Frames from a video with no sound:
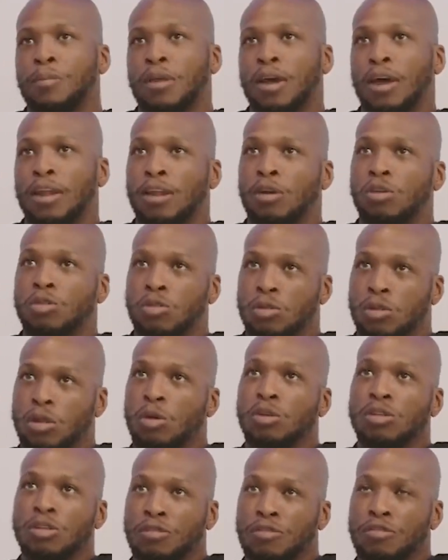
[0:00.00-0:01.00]
And there
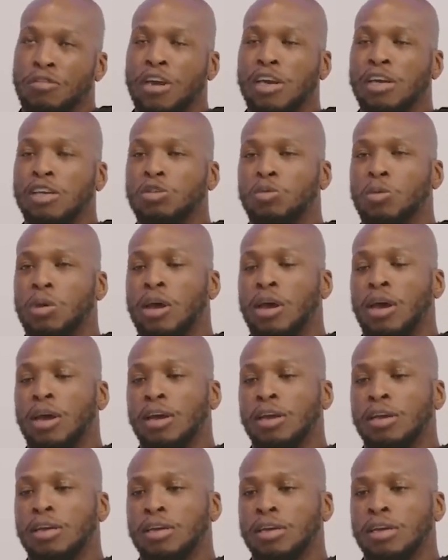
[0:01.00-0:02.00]
was a phase
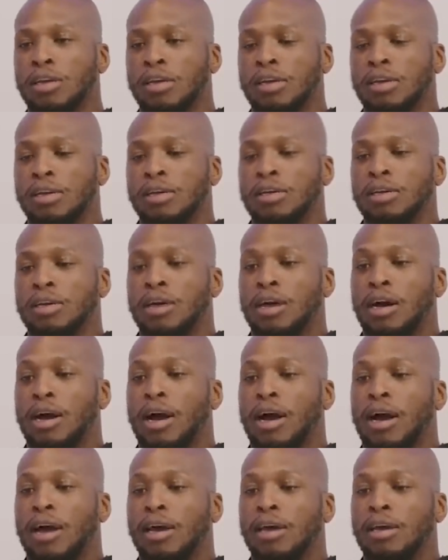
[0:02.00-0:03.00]
where
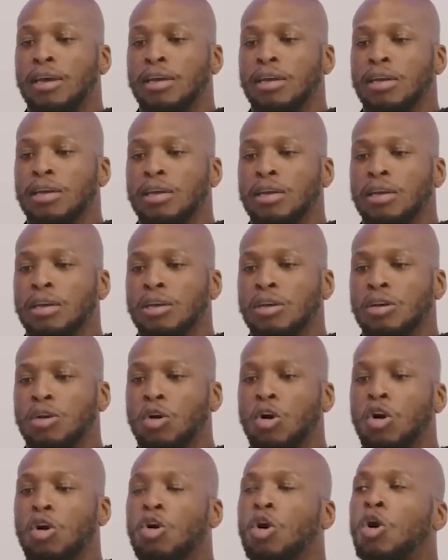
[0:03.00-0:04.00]
I
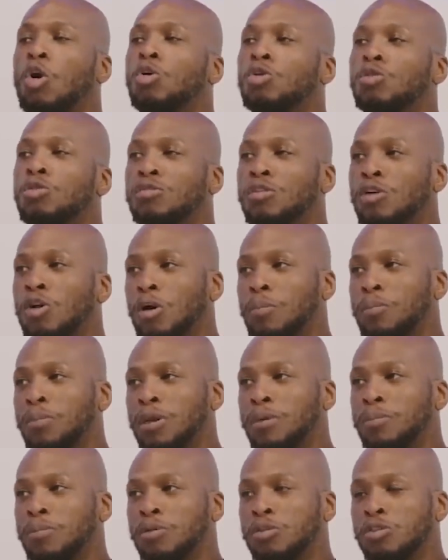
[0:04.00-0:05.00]
got cold with a lot of
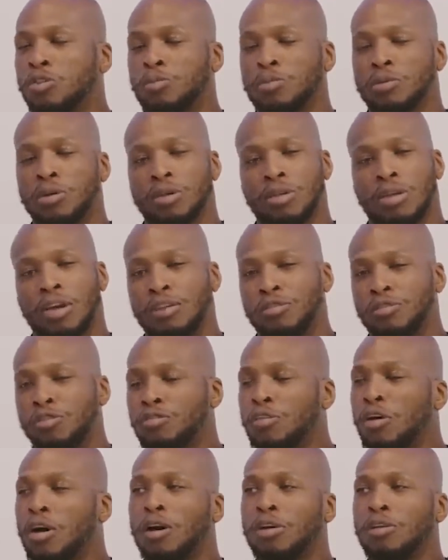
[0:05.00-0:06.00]
people just because I
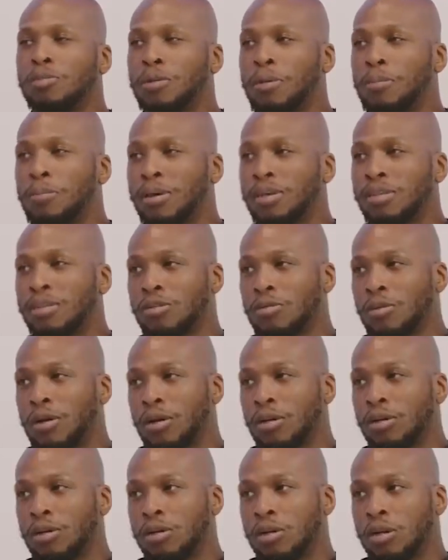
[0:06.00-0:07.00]
felt I was being messed
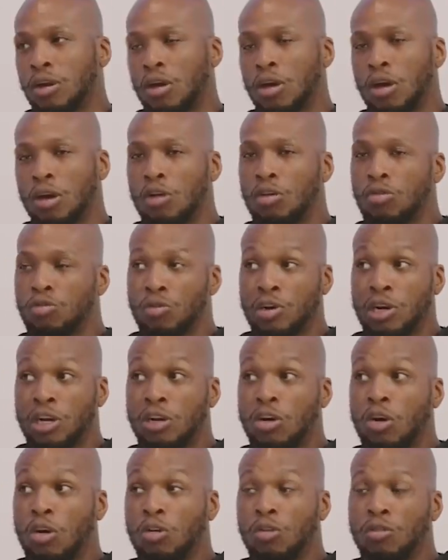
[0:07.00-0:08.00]
around a lot. I got really
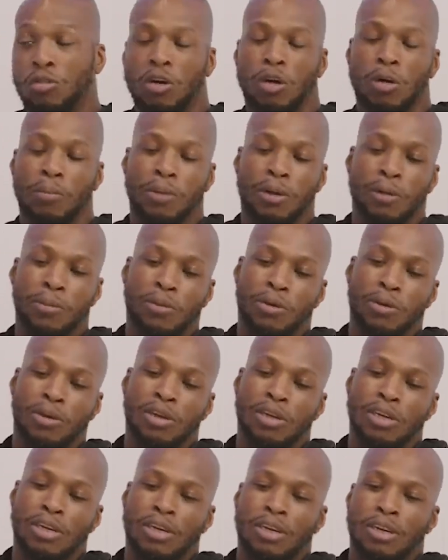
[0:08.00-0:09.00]
cold with a lot of people.
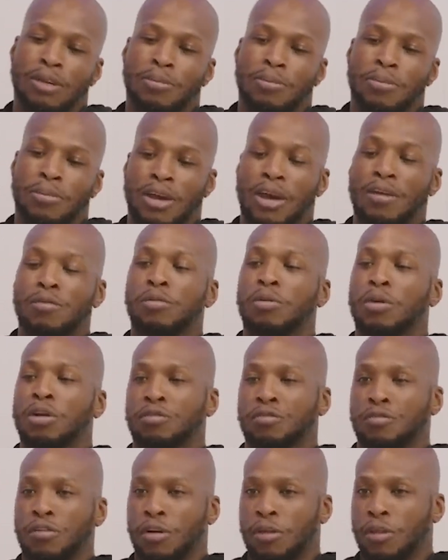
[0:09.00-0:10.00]
Everyone
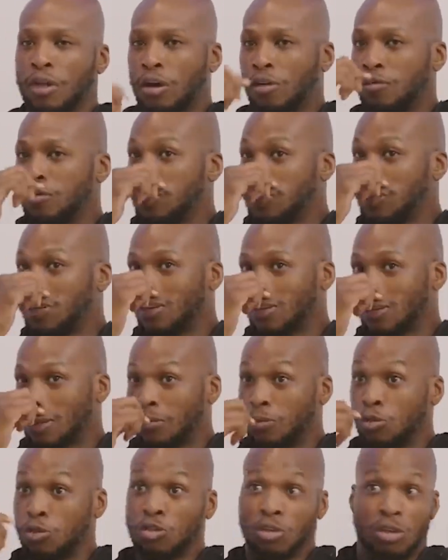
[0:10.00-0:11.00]
felt that, obviously, because
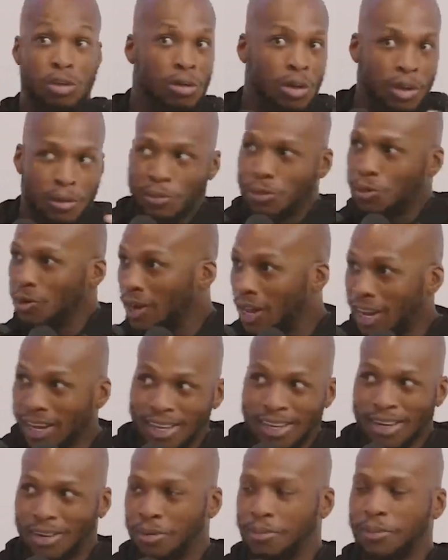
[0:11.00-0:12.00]
I'm usually like more like,
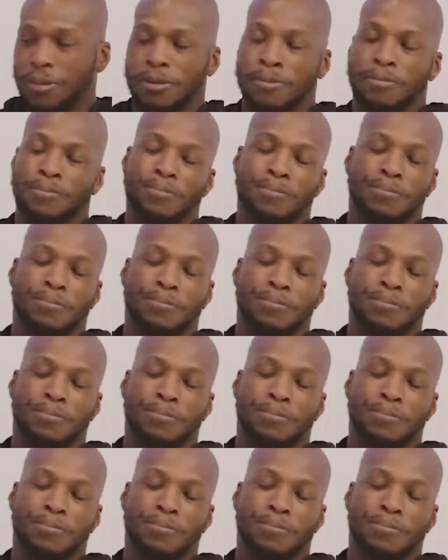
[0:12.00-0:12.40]
you know what I mean?